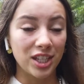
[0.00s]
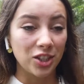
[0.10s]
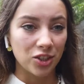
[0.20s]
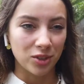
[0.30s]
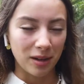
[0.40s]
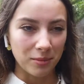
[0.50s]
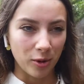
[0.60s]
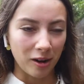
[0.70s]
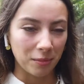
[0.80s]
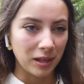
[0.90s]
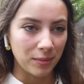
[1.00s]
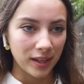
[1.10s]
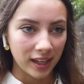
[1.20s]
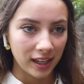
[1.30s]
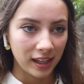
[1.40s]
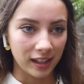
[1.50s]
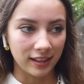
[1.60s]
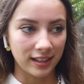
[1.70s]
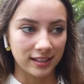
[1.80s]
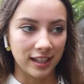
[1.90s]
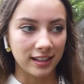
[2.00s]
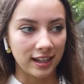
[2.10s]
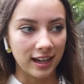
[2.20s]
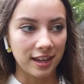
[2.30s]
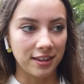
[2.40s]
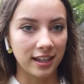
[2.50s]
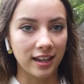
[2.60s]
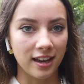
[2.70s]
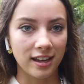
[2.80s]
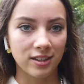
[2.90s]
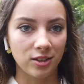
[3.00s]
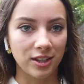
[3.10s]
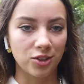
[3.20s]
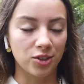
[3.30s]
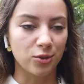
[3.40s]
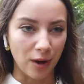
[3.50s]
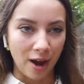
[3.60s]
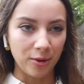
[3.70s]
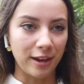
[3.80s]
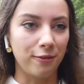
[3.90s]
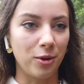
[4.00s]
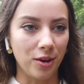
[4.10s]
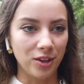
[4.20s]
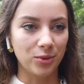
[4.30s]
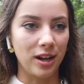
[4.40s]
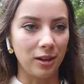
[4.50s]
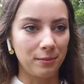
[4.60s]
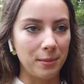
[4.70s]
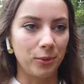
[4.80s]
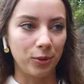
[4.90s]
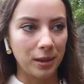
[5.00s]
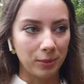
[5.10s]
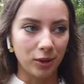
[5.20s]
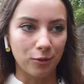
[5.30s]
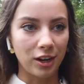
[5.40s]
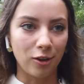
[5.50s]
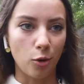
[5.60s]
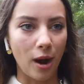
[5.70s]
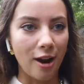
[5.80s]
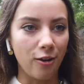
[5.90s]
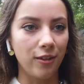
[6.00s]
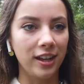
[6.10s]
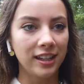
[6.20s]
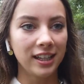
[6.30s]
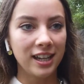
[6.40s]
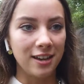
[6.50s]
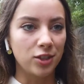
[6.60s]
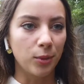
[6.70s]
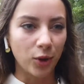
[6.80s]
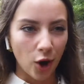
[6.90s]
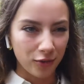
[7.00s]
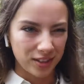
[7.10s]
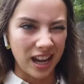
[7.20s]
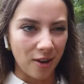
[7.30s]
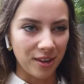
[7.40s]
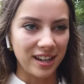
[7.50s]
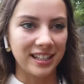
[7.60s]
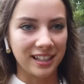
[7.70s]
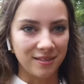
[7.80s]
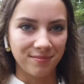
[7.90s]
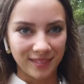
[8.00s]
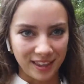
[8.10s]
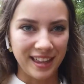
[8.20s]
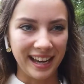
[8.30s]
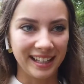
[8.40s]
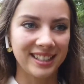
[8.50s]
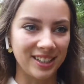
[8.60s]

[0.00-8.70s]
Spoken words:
Teachers might be wearing PPE and things like that. I think it's just around everyone as well. People are really aware of it. If someone coughs now, then it's like a thing.